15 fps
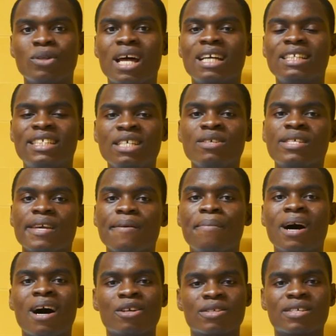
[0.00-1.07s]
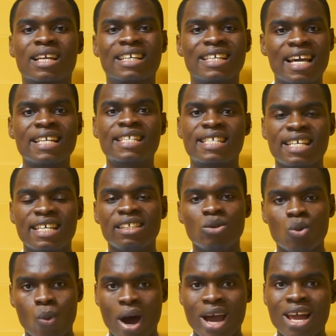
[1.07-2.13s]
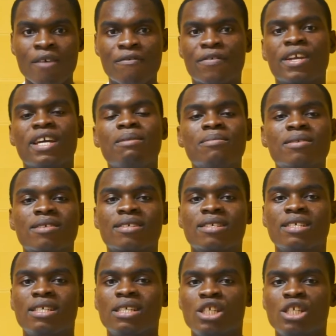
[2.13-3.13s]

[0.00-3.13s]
that deals about creating wireframes.